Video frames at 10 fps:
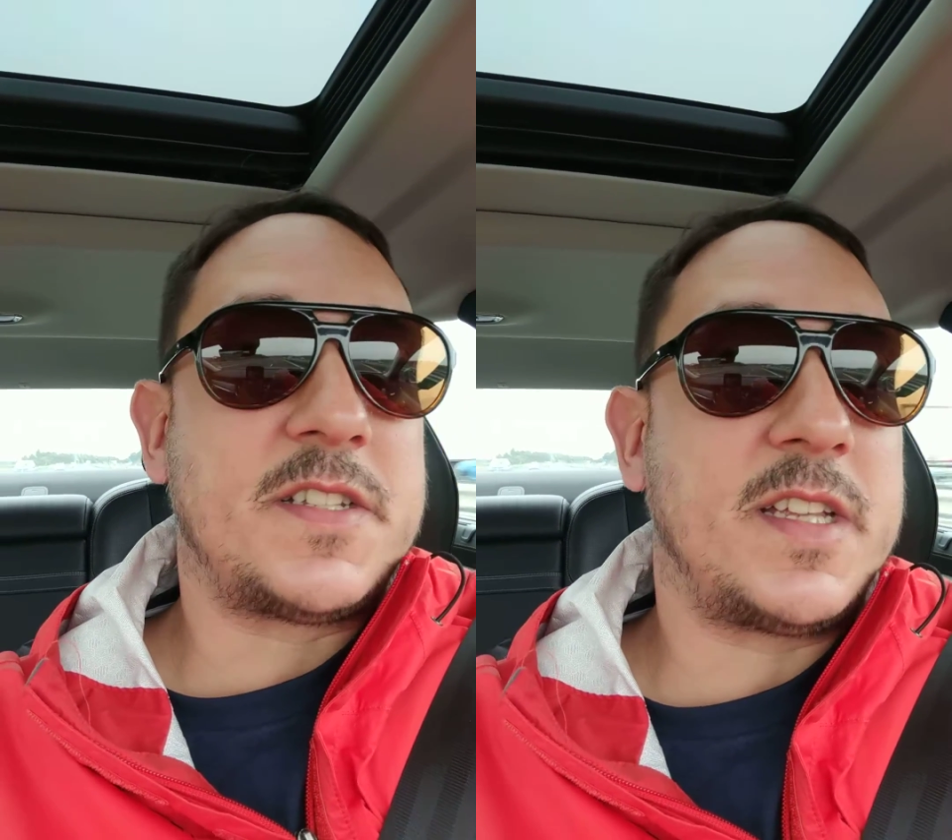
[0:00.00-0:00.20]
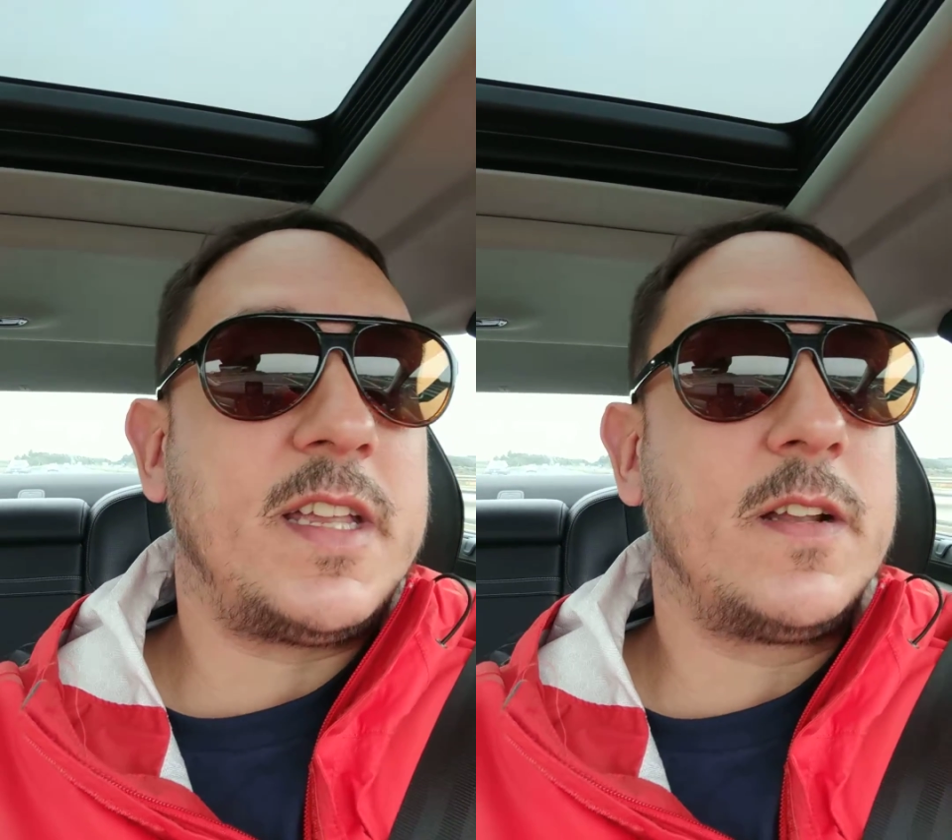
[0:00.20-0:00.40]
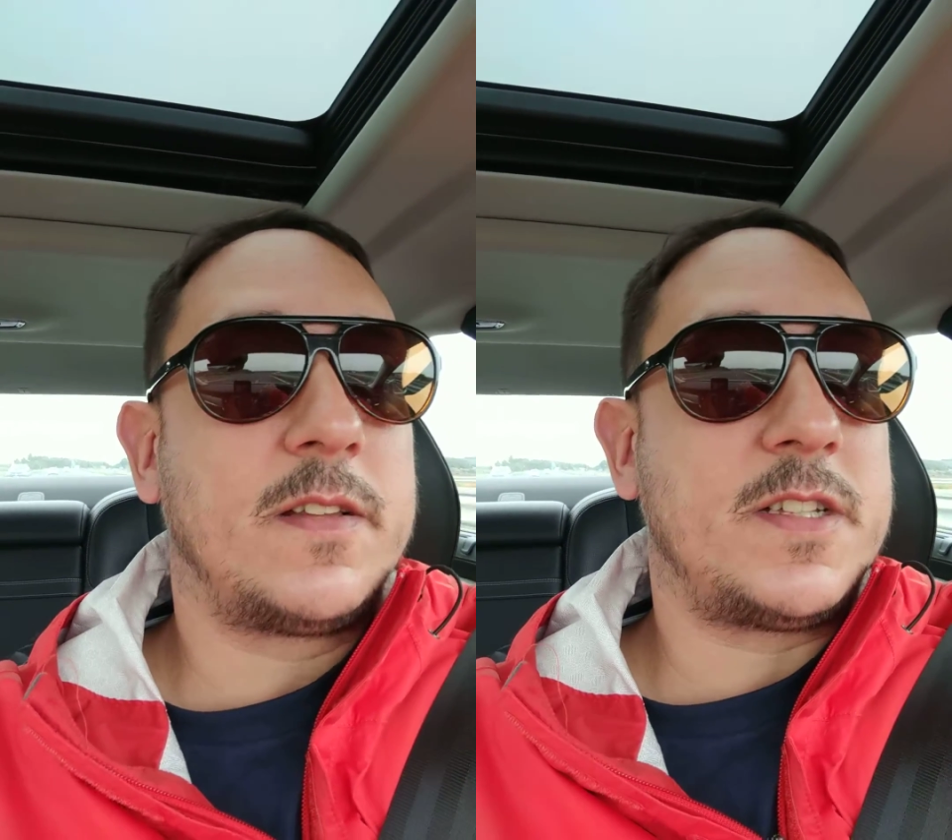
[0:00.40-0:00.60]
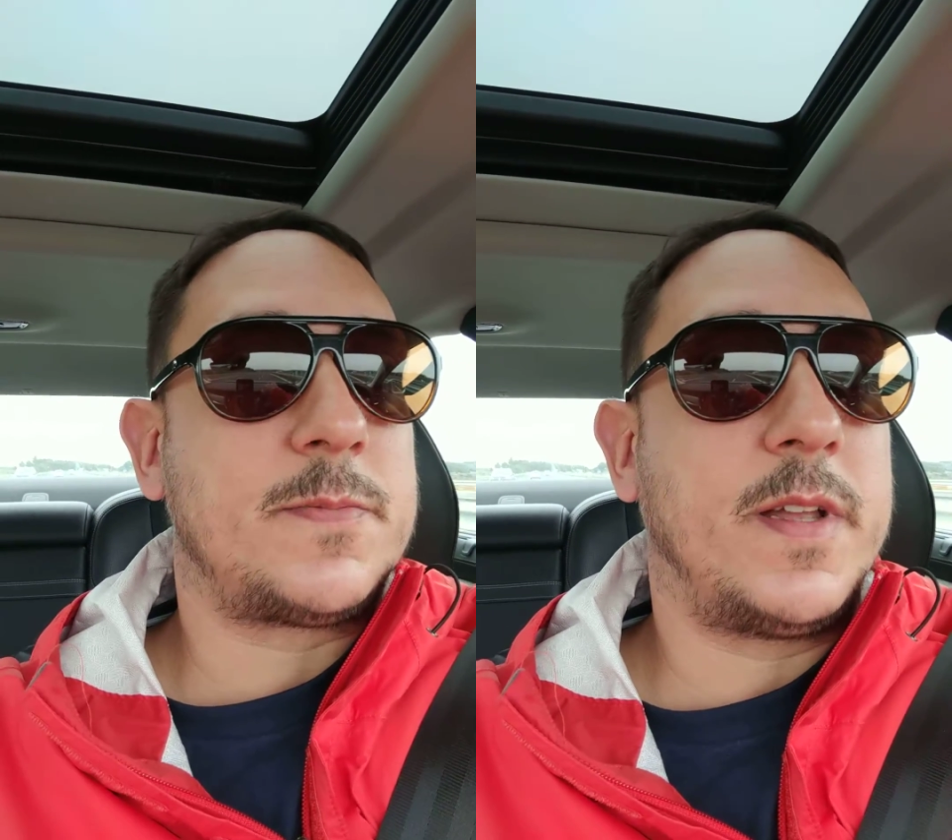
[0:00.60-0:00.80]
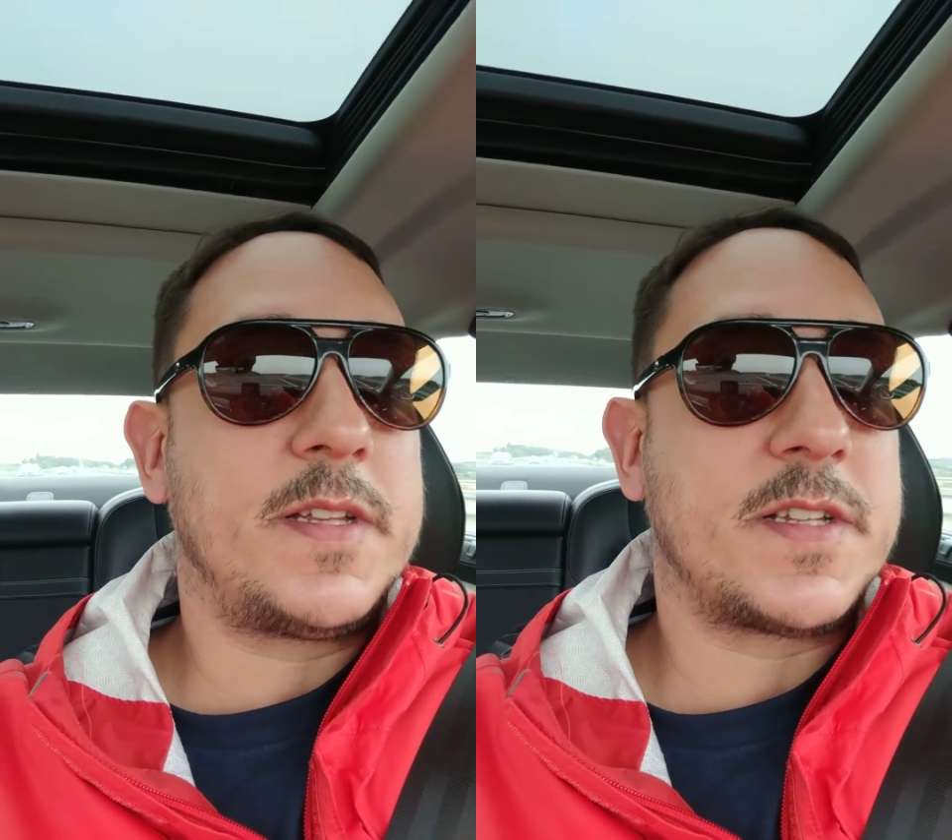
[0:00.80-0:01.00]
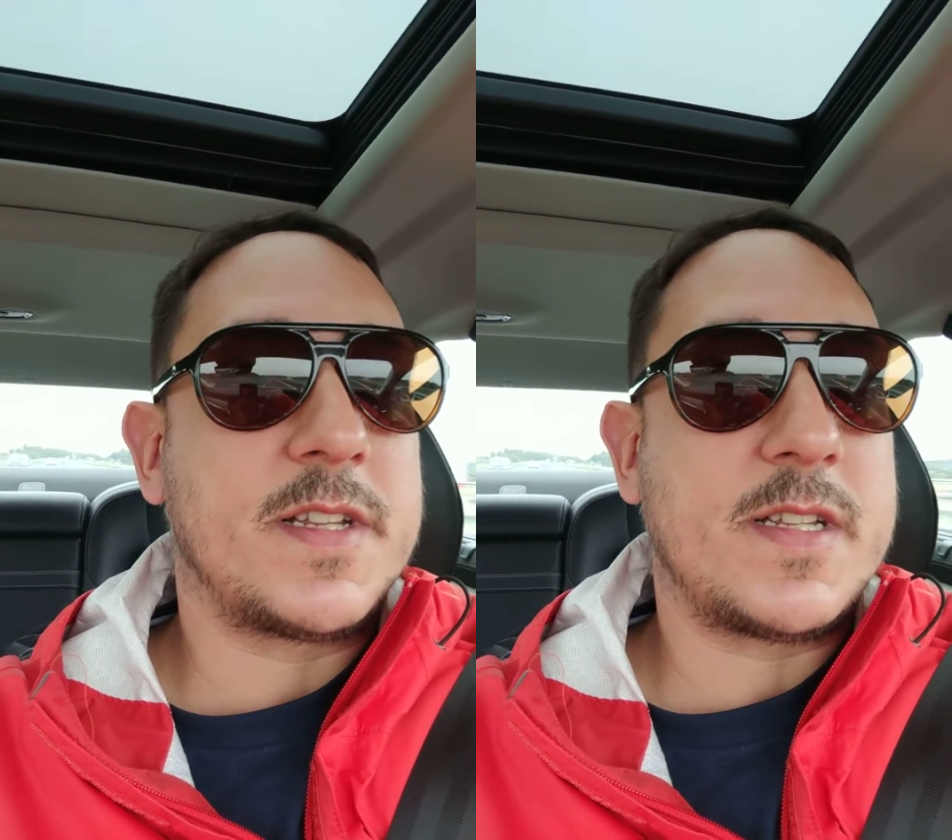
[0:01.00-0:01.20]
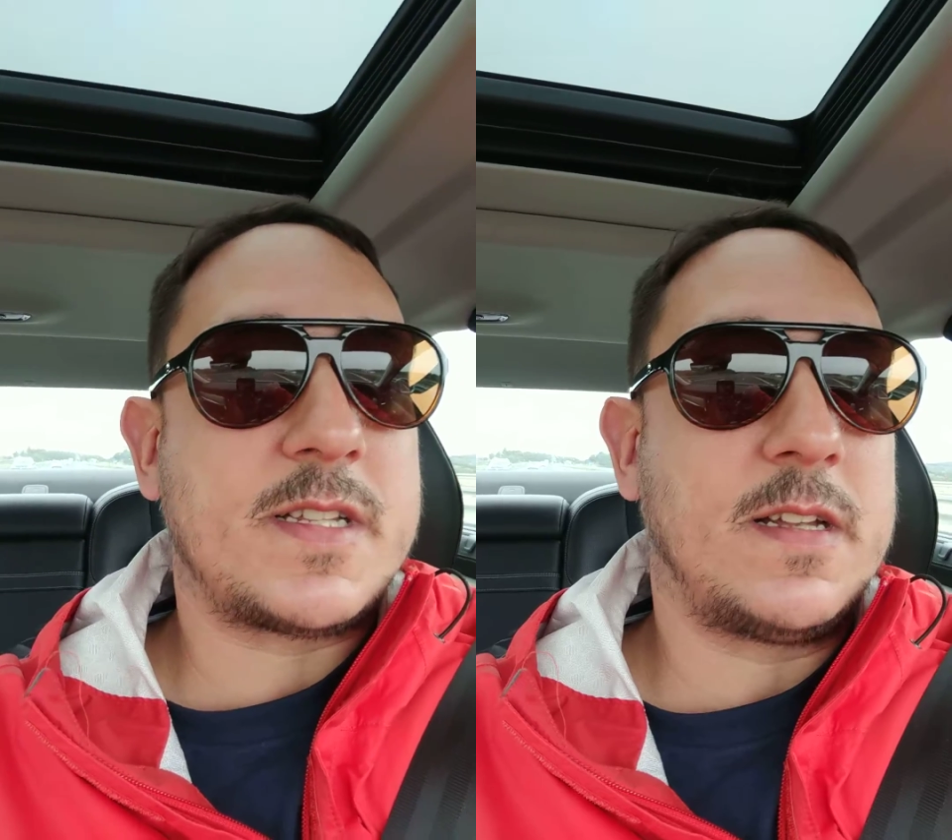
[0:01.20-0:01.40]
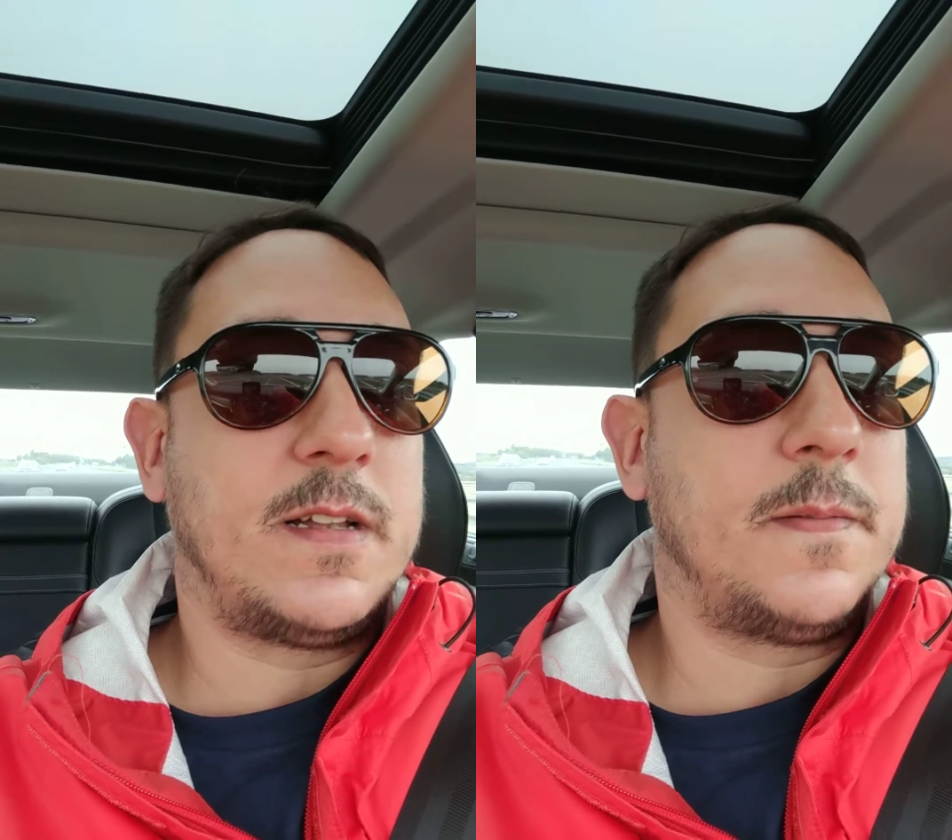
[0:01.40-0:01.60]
seen all these places,